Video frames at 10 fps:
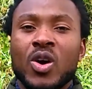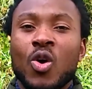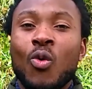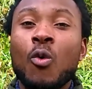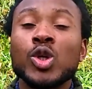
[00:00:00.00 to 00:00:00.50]

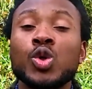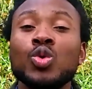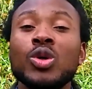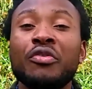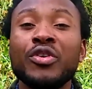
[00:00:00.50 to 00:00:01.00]
Why we
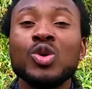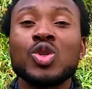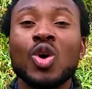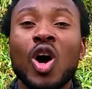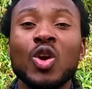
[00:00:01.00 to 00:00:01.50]
should refuse
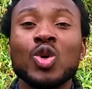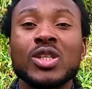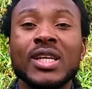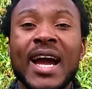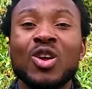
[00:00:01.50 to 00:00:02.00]
all those
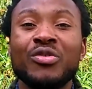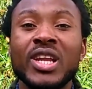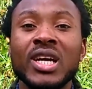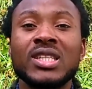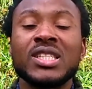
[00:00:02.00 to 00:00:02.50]
kind of
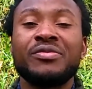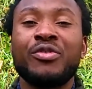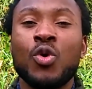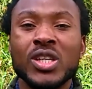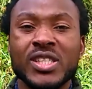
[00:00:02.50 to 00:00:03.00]
negative
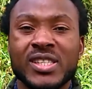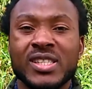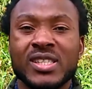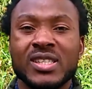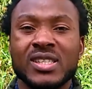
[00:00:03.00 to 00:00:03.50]

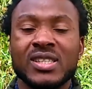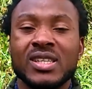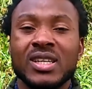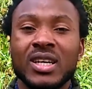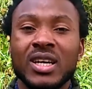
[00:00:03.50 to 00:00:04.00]
voice
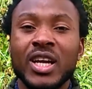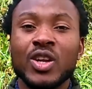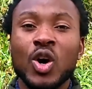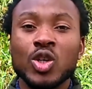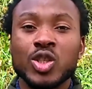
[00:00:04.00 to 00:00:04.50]
in
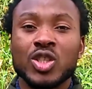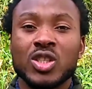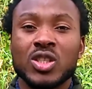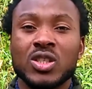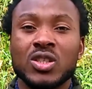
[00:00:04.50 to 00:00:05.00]

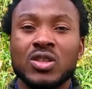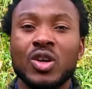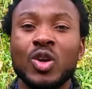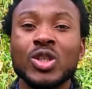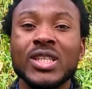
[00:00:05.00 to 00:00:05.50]
us,
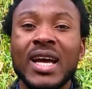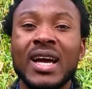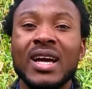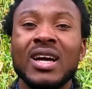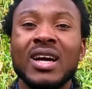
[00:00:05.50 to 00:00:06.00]
those
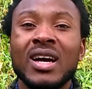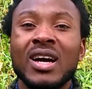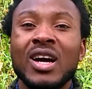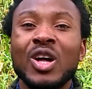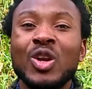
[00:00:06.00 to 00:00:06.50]

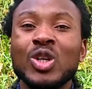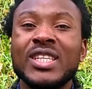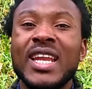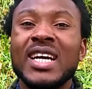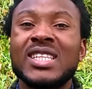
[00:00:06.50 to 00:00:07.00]

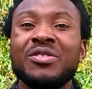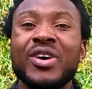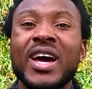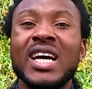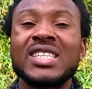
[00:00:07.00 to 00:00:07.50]
negative
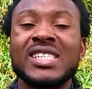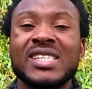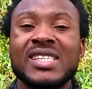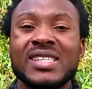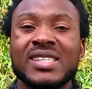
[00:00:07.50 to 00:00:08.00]

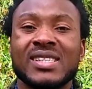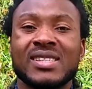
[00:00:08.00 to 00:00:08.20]
energies.